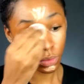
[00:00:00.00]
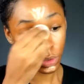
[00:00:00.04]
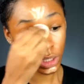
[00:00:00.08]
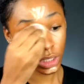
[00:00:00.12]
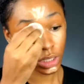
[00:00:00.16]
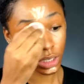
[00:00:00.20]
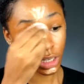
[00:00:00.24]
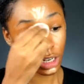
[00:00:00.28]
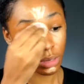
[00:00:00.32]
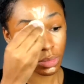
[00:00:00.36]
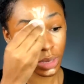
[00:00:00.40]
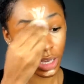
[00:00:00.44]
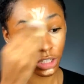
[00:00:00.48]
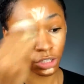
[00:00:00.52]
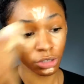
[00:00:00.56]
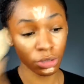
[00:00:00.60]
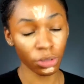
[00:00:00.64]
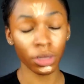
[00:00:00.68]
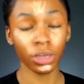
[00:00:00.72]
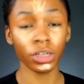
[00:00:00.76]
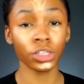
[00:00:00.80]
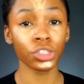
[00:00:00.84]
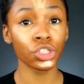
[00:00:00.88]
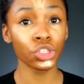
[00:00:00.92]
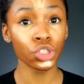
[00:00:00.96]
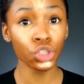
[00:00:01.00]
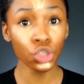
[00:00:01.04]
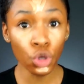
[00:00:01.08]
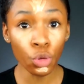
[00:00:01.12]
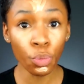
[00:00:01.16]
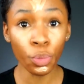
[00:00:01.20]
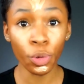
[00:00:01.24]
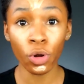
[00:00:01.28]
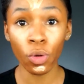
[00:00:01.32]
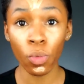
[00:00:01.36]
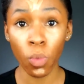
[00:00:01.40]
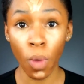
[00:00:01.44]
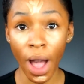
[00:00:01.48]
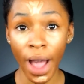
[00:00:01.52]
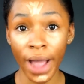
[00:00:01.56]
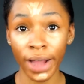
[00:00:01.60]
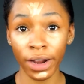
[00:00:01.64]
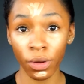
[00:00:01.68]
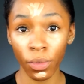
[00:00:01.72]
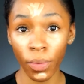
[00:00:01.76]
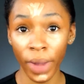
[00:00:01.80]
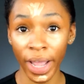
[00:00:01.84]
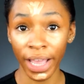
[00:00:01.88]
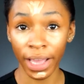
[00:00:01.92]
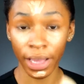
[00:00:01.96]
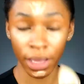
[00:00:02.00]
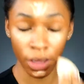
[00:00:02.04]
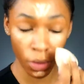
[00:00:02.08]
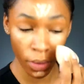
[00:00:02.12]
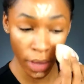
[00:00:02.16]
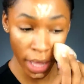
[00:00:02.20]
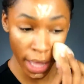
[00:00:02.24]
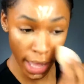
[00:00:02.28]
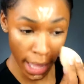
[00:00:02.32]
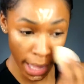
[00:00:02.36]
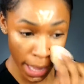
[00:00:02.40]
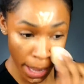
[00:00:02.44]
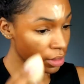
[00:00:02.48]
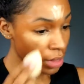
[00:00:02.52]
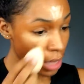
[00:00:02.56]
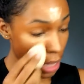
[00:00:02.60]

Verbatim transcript: Really gonna make you look super wide awake, okay?